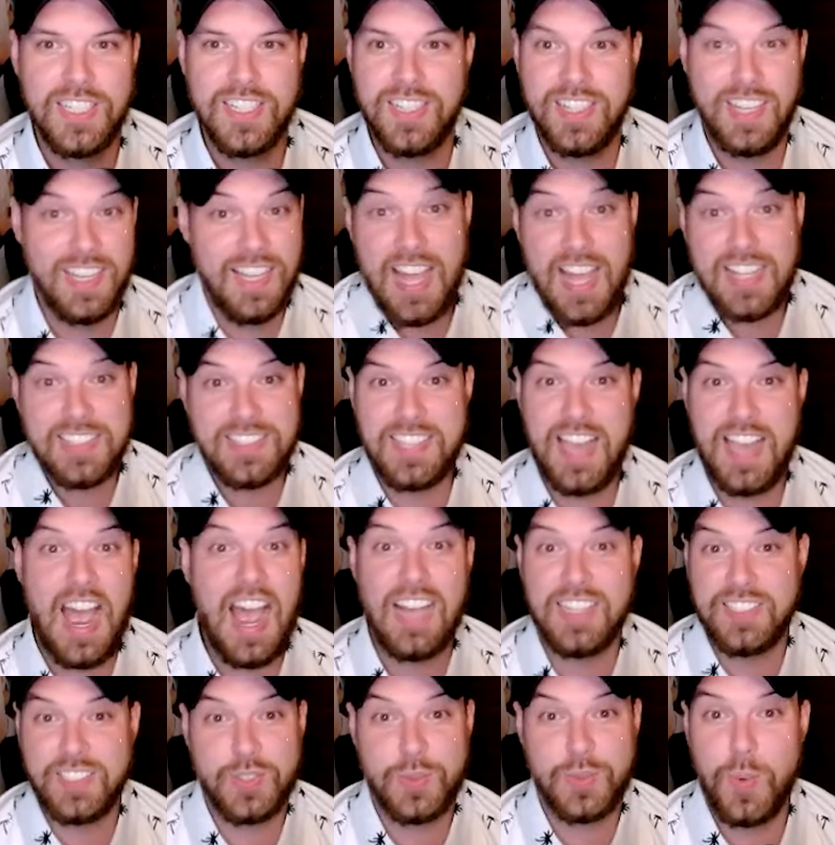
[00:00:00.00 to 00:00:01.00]
Like that's
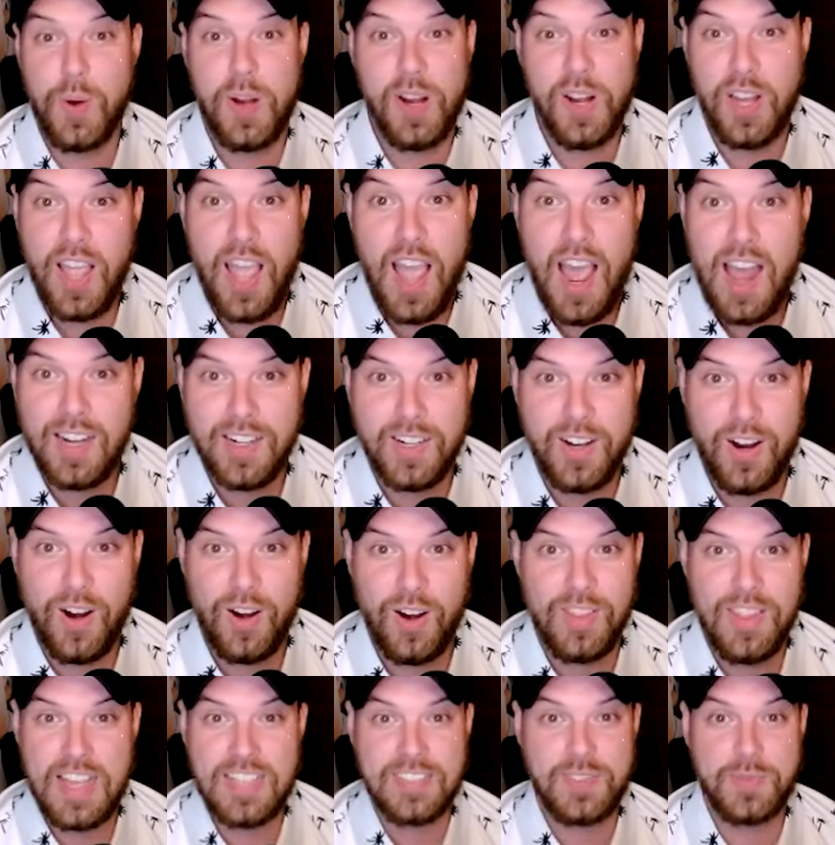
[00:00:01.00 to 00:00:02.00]
I swear to God, Cart.
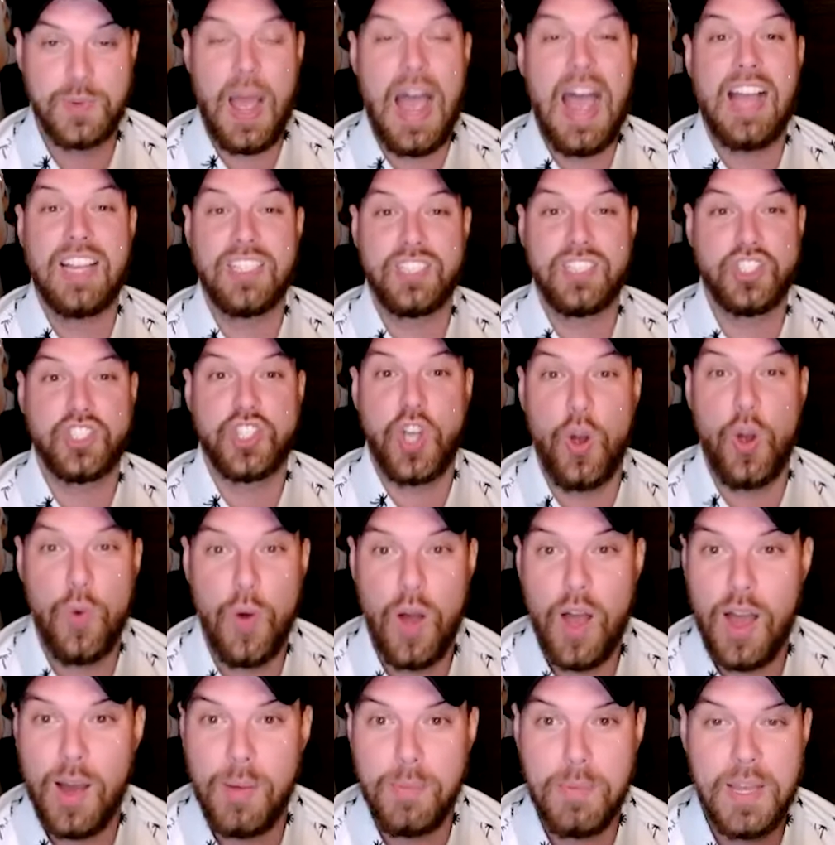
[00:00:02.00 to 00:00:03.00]
That's I show
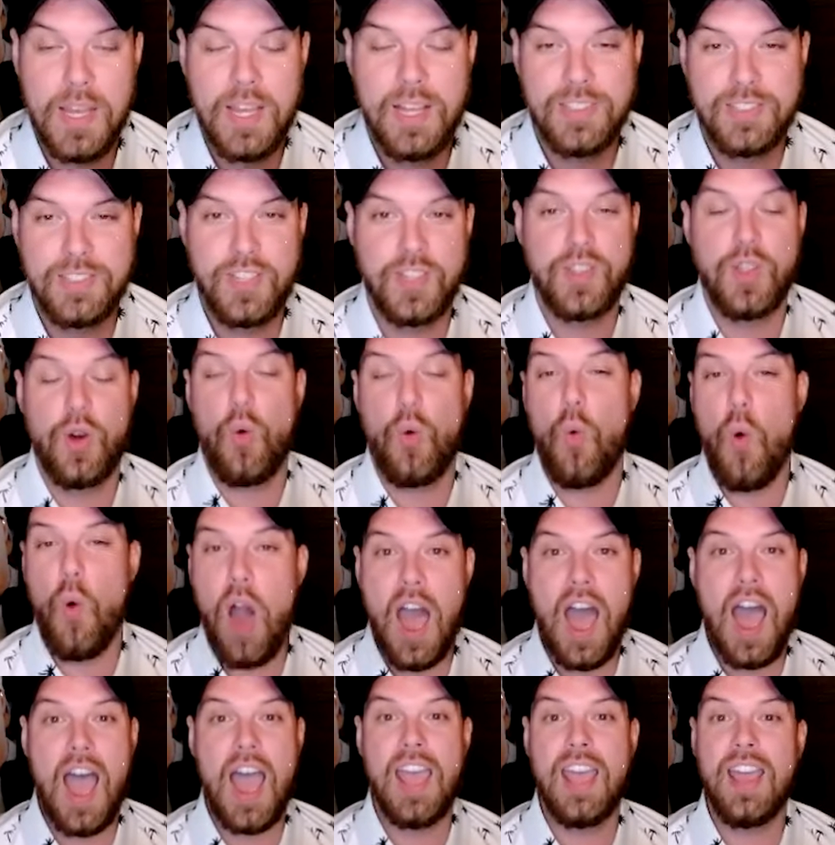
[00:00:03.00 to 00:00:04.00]
up to the
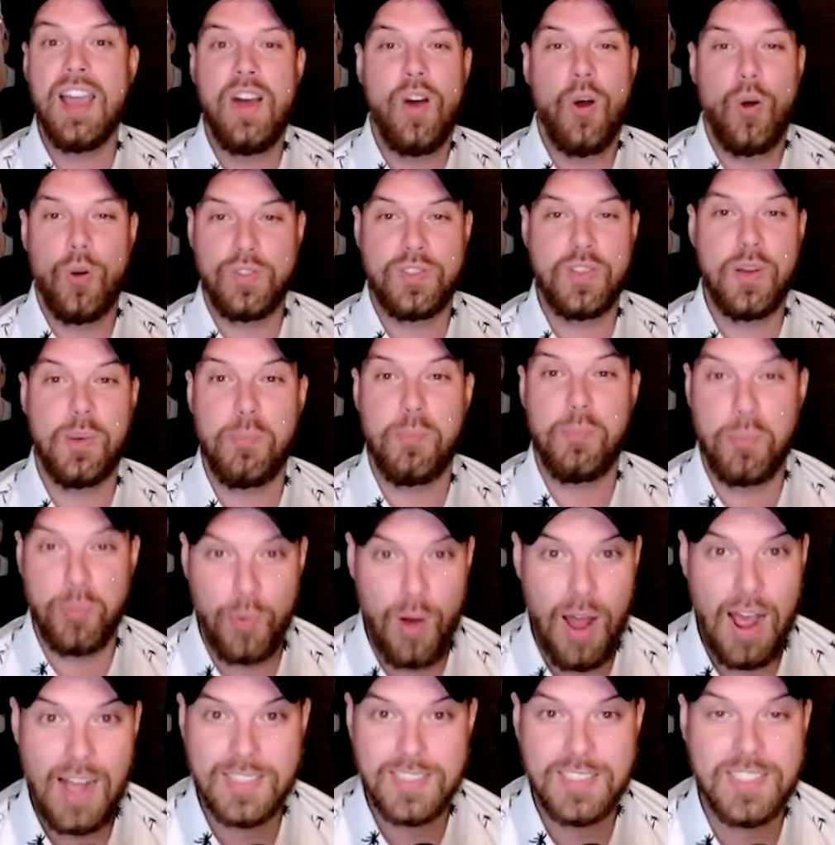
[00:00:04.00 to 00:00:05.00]
Y or to
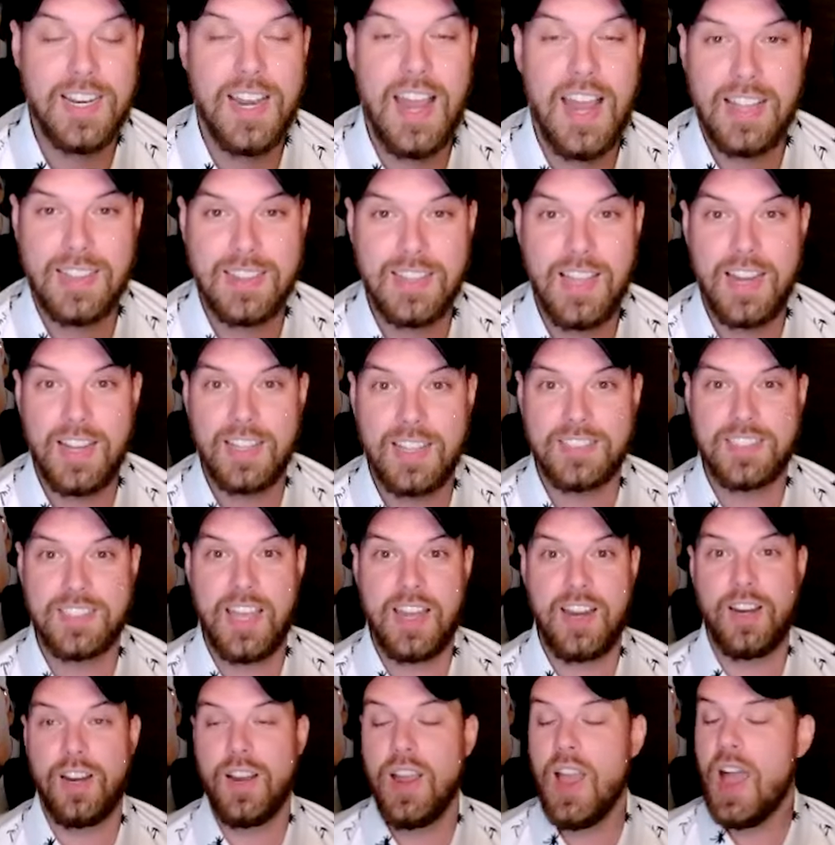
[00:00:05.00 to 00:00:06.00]
Bronson Athletic
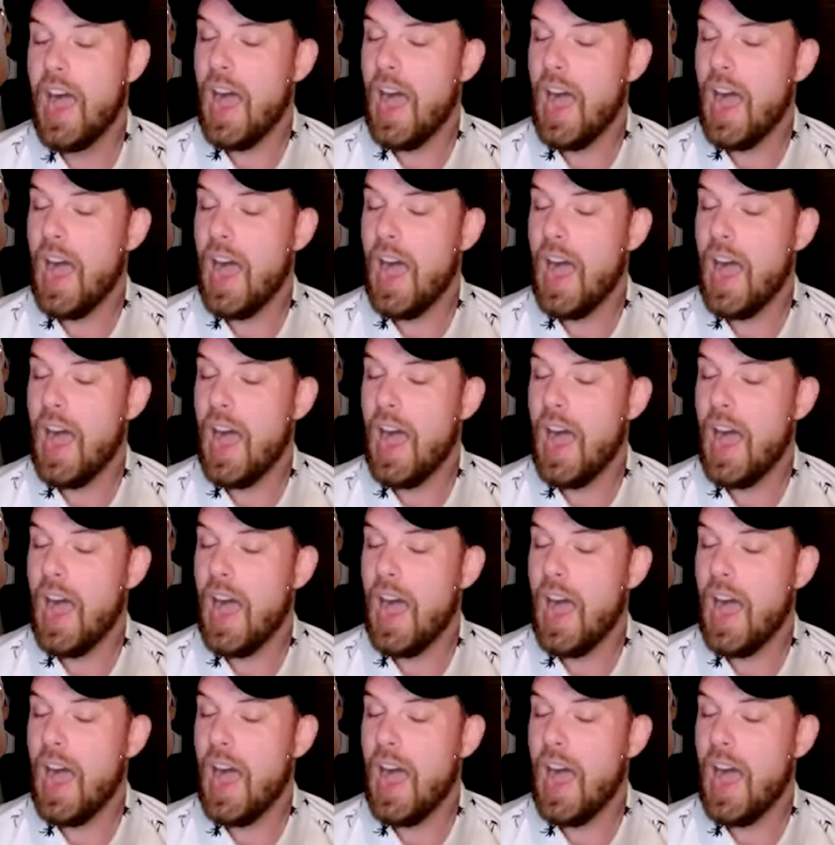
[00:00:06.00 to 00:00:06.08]
Center.